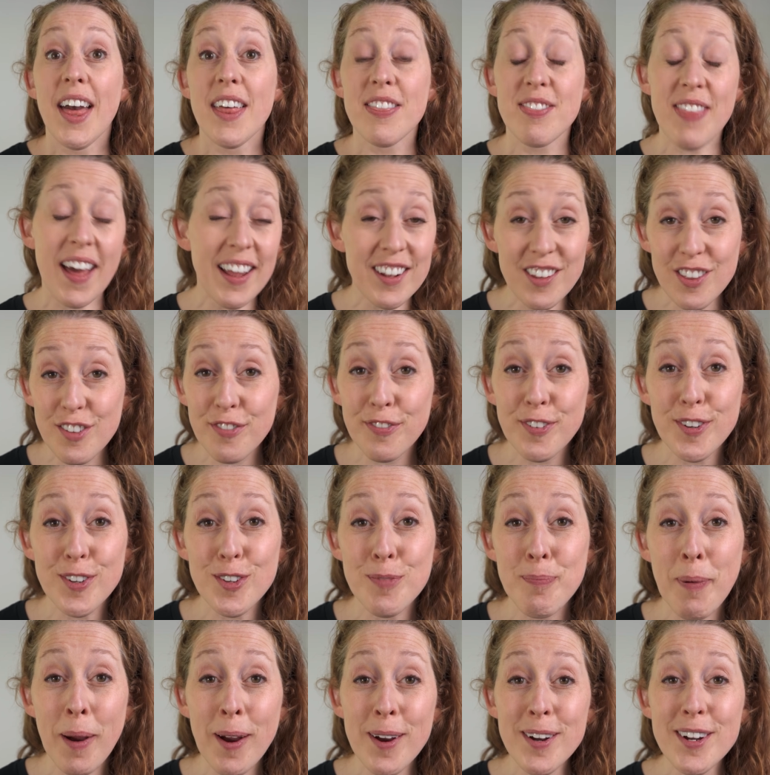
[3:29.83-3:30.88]
That's the
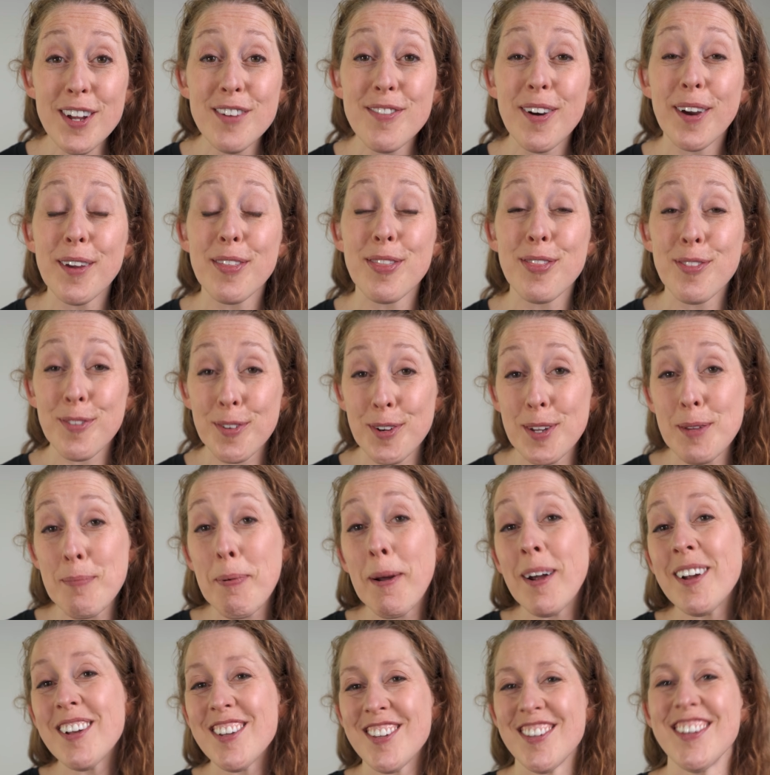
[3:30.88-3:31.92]
first part of our
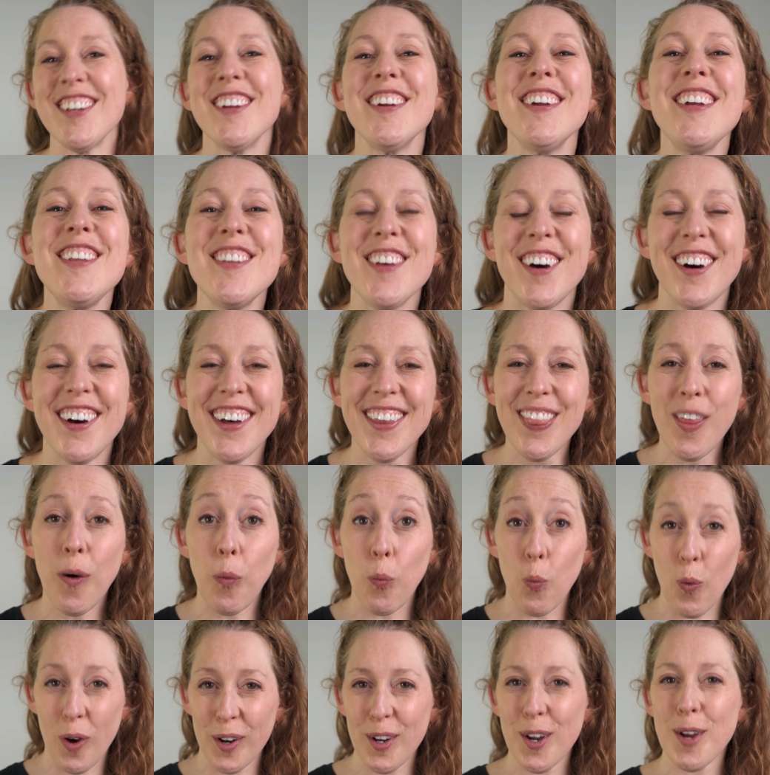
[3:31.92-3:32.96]
3-part series on the
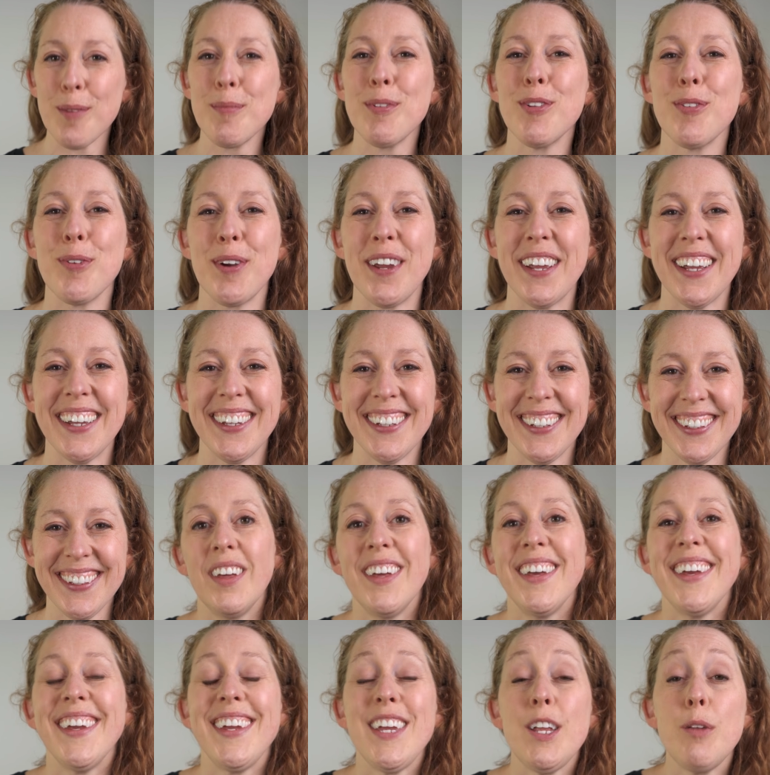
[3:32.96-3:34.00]
one arm swing.
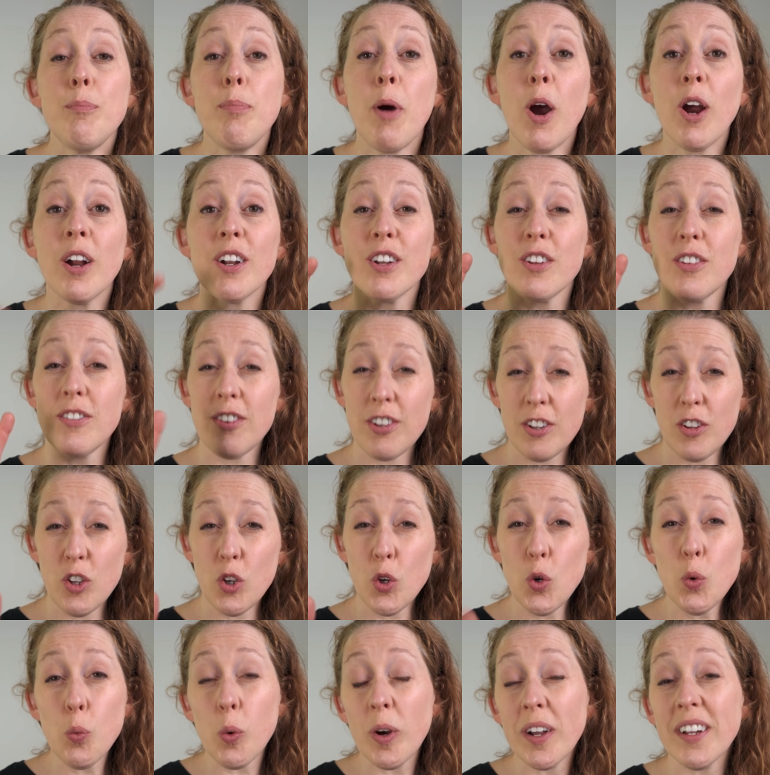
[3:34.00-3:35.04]
In part
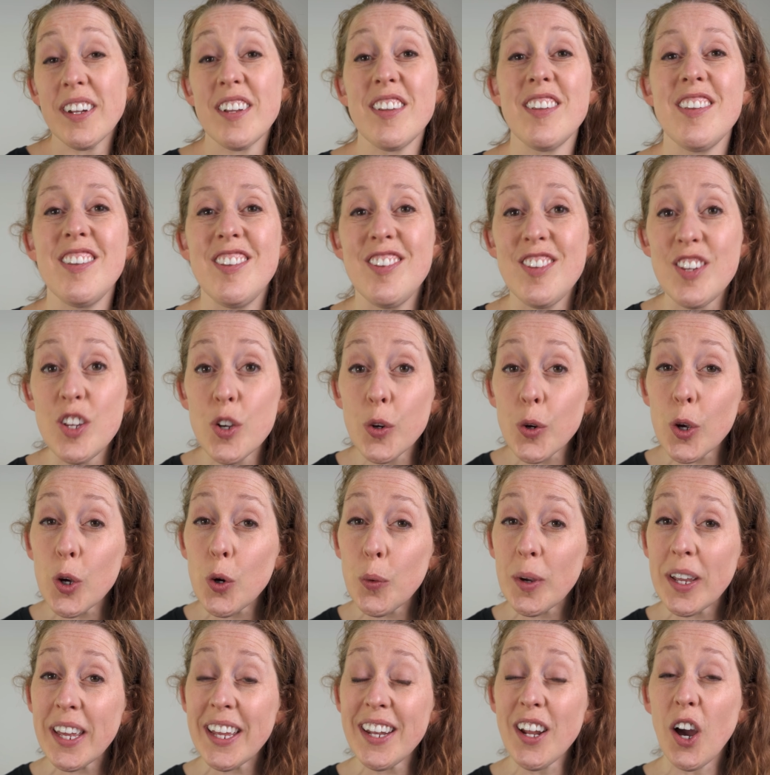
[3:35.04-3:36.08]
2, we're gonna zero
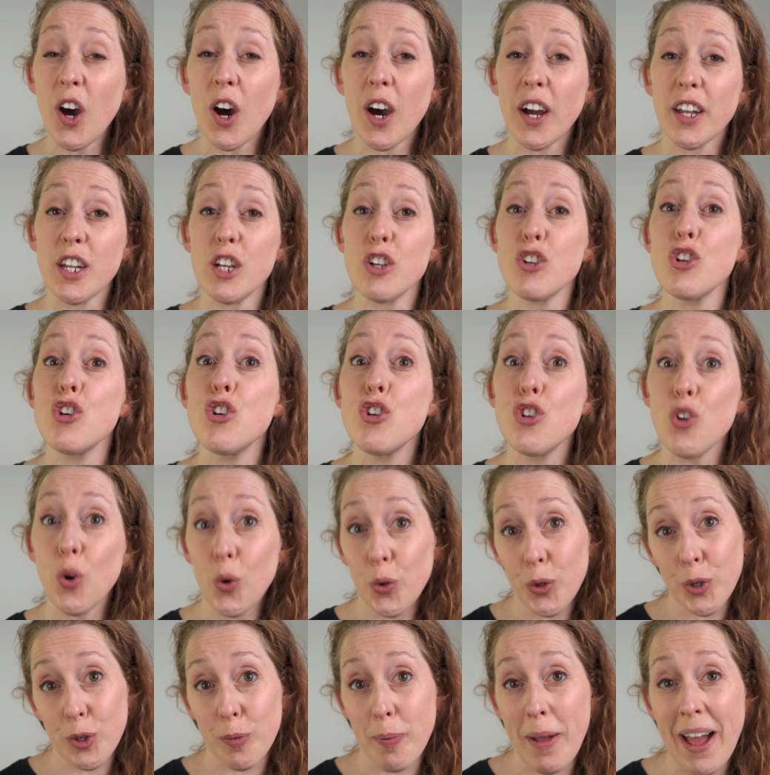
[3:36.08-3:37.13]
in on
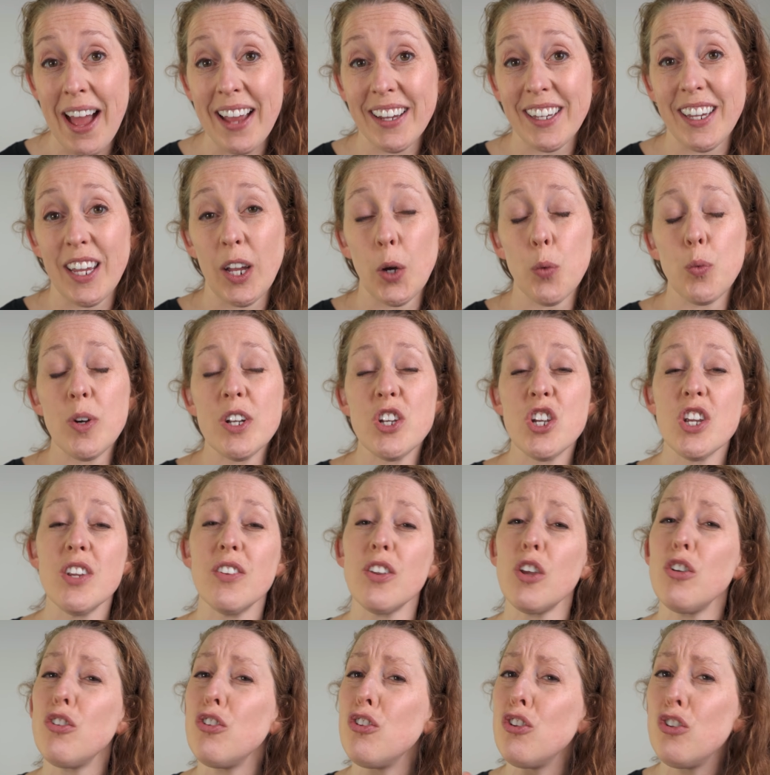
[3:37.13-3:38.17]
shoulder packing, which is
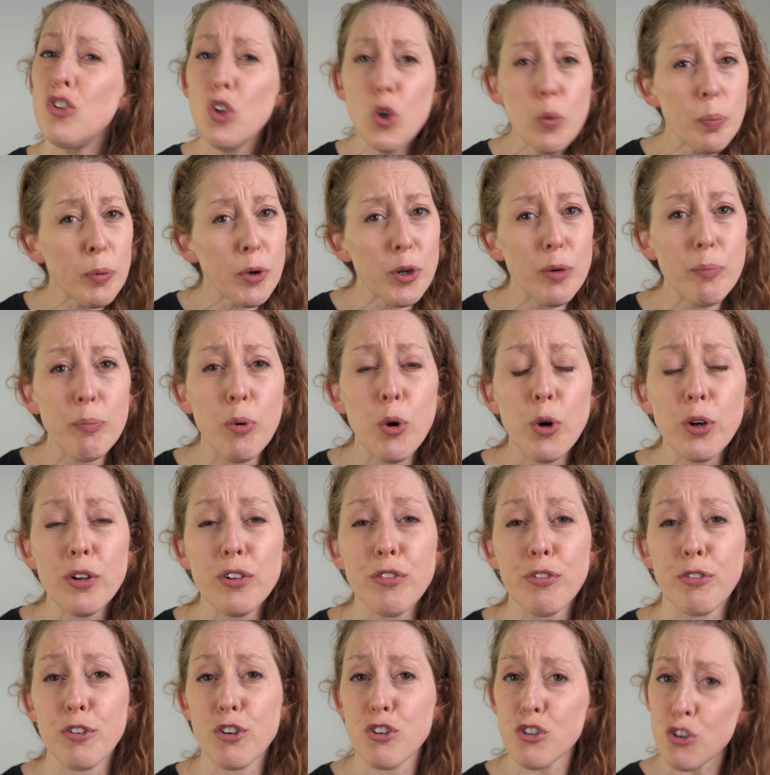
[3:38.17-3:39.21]
super important
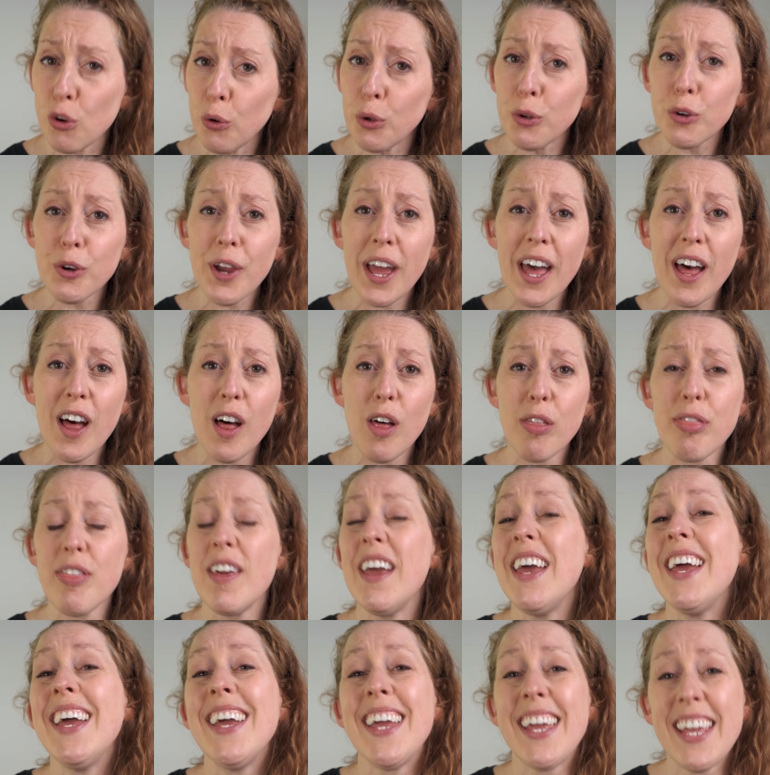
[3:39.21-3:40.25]
for shoulder health,
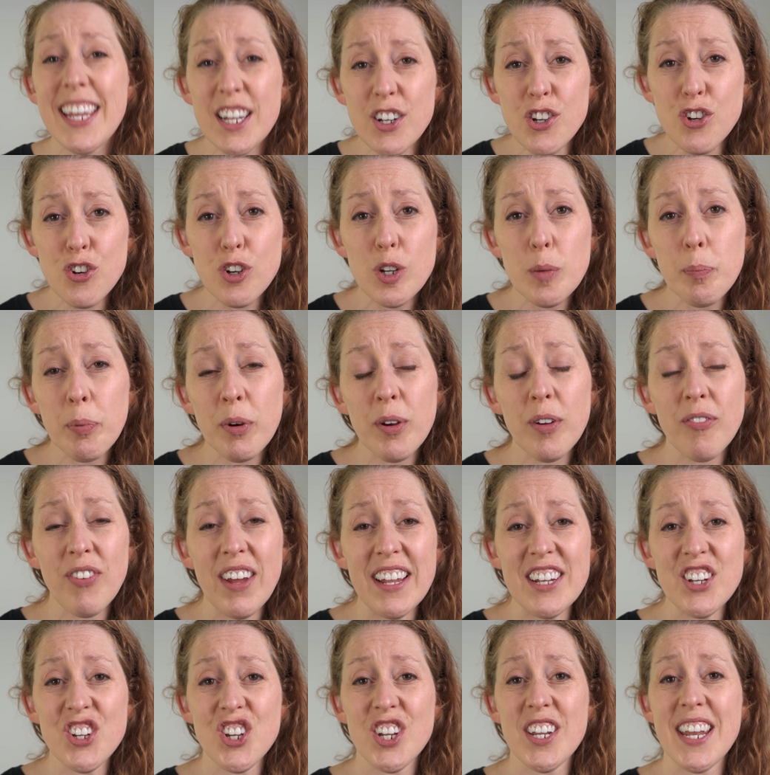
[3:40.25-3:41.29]
injury
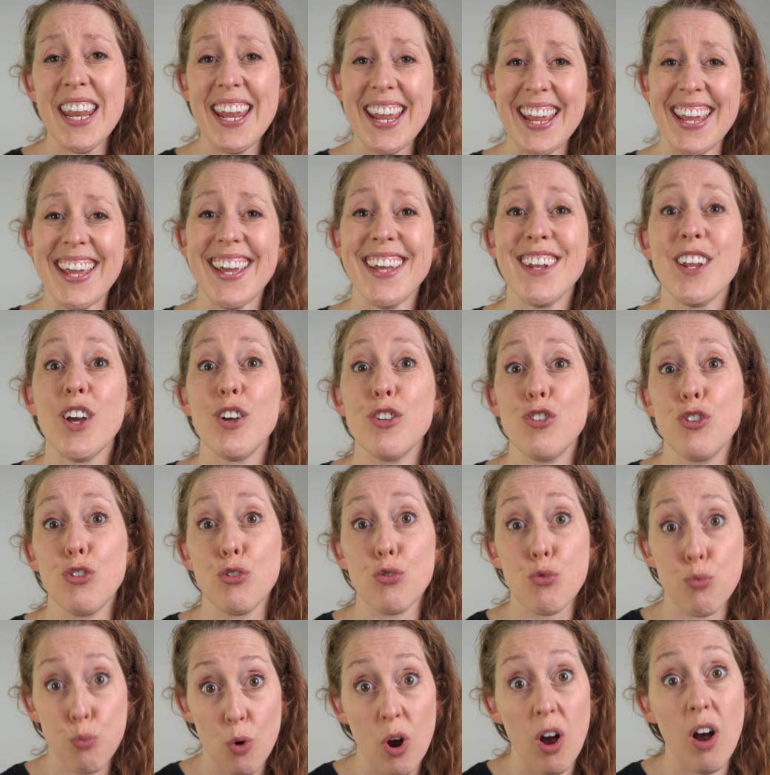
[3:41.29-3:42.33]
prevention, and a
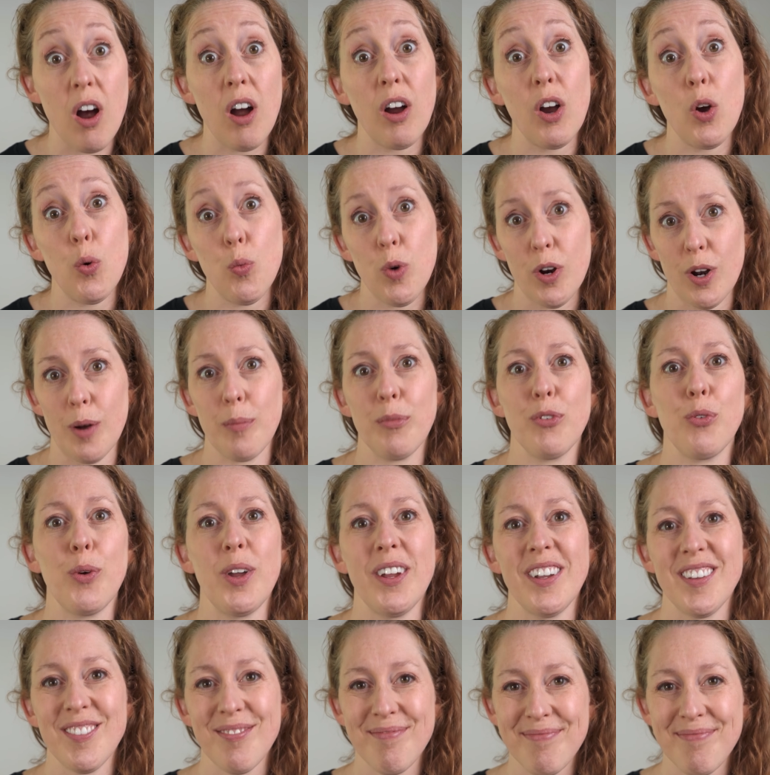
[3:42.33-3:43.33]
strong one arm swing.